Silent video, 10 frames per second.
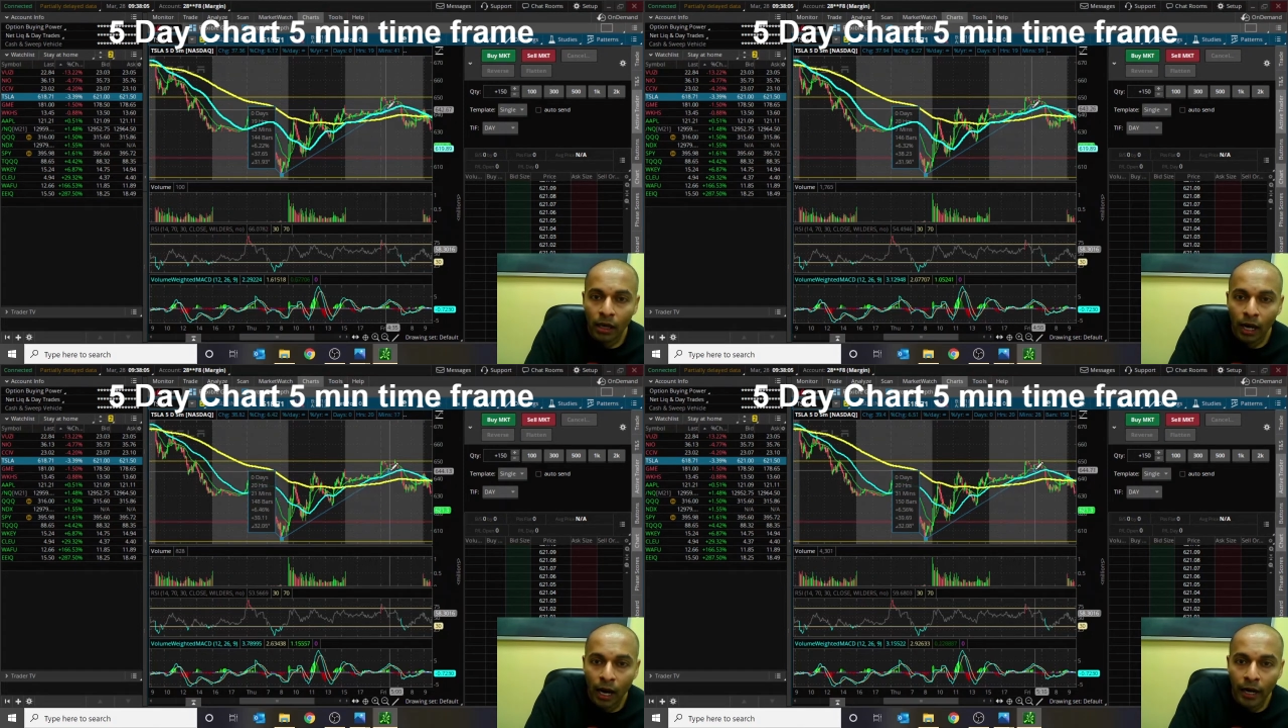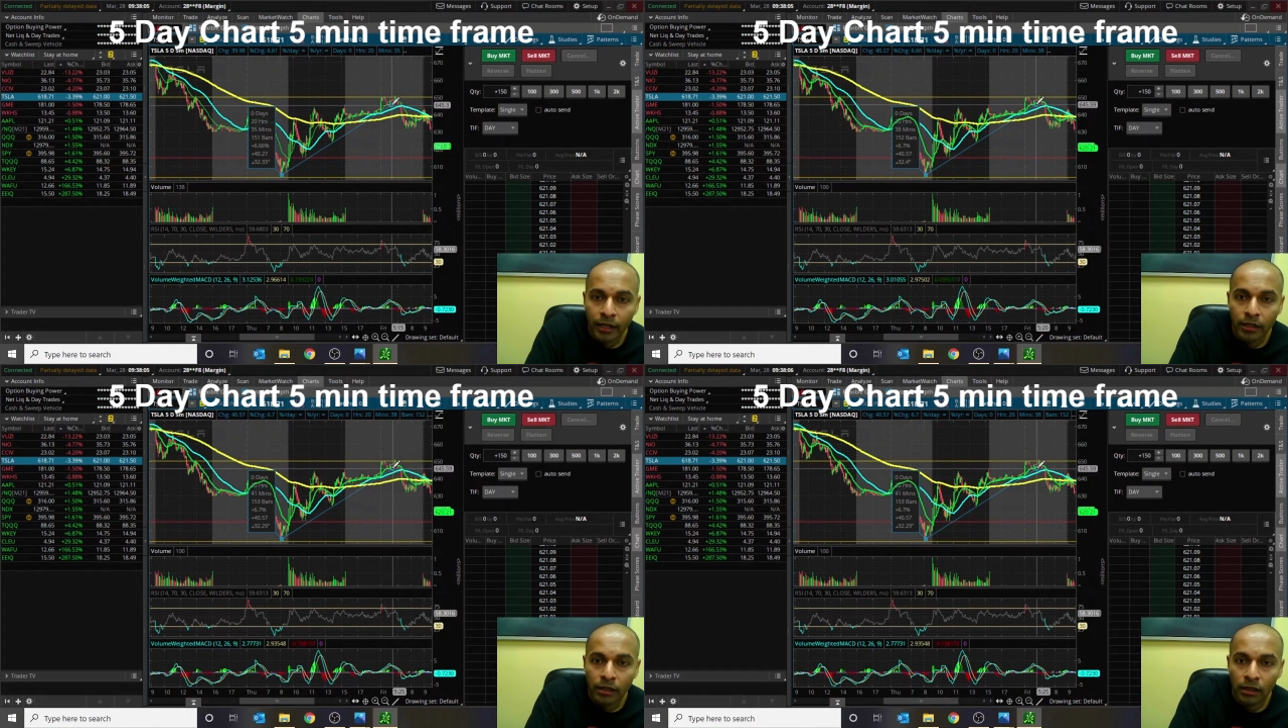
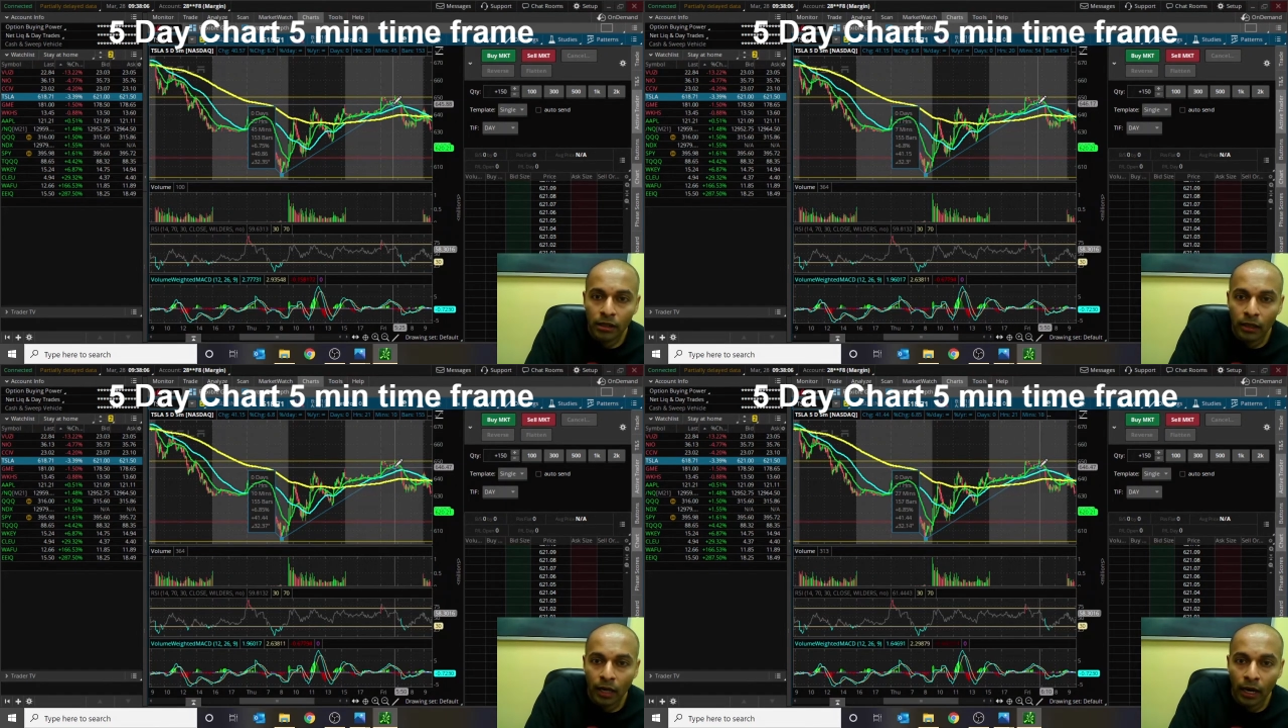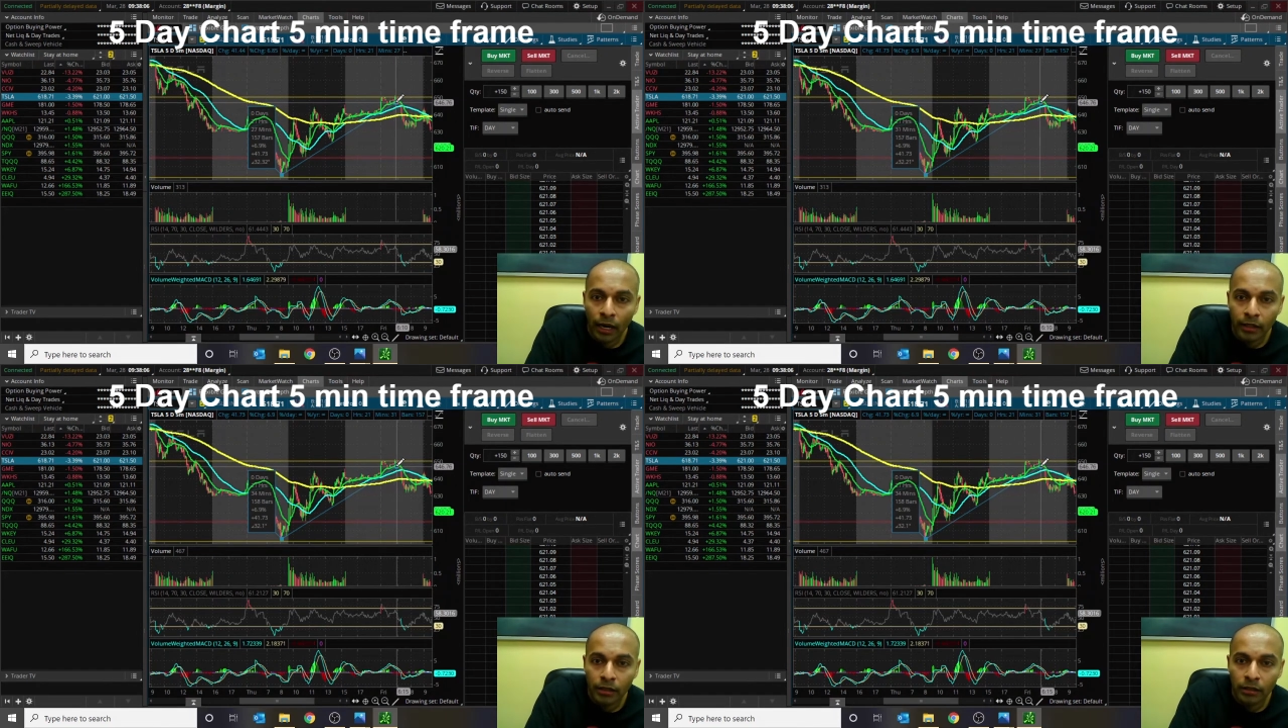higher and
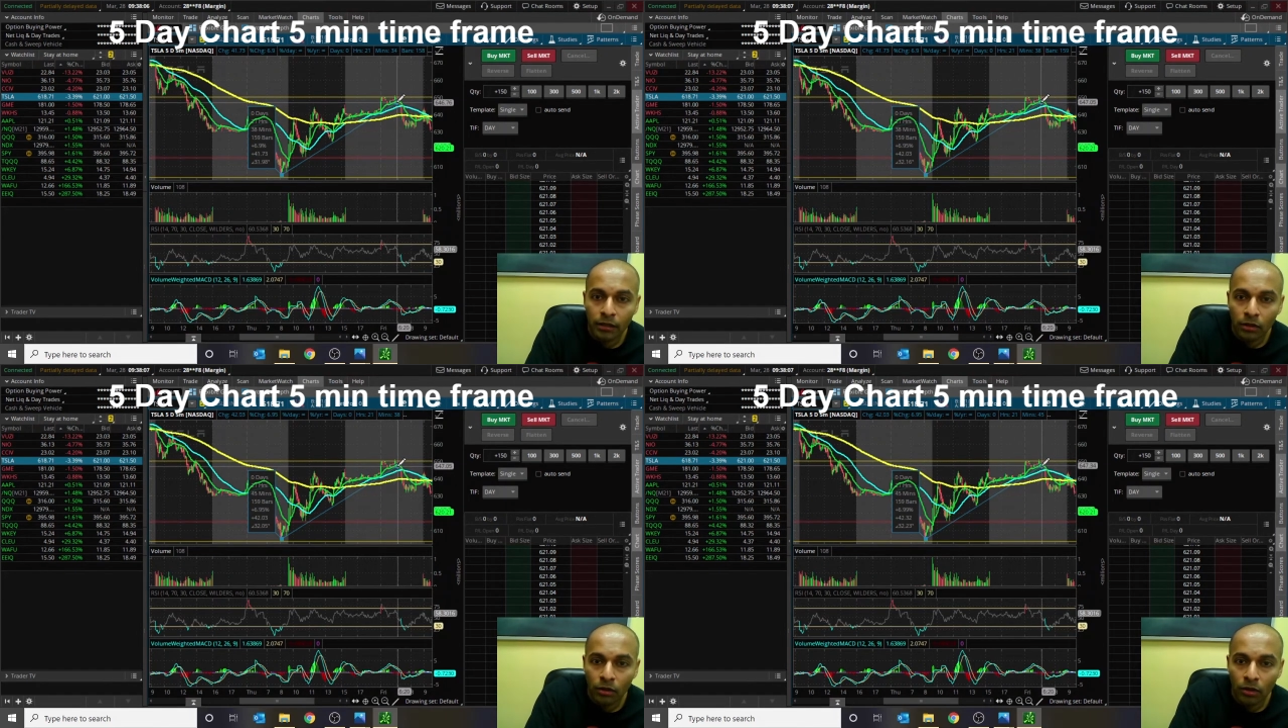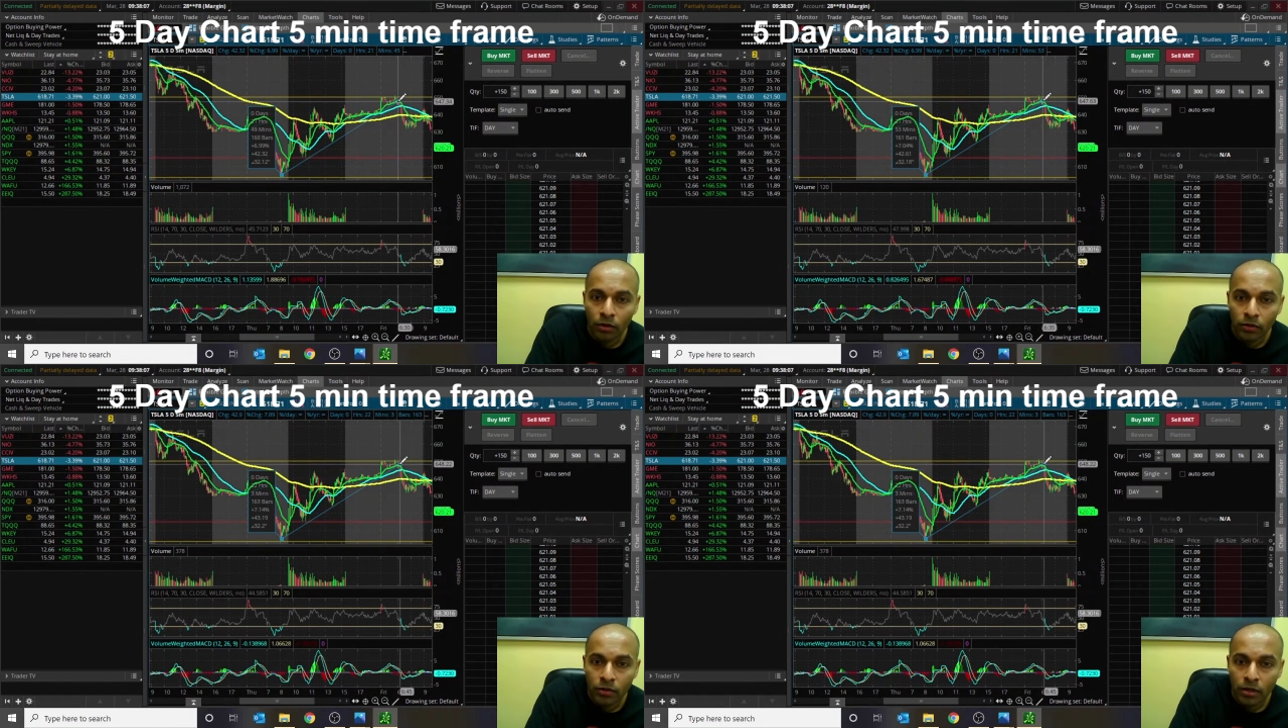higher
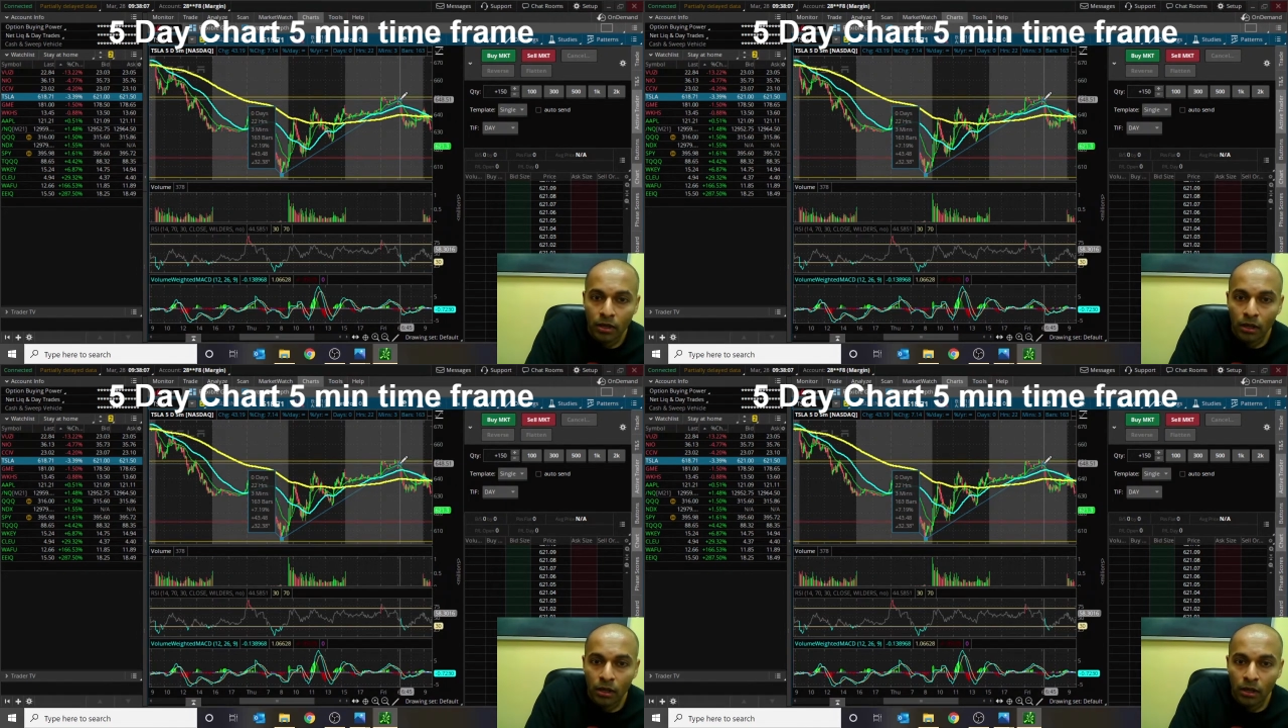lows.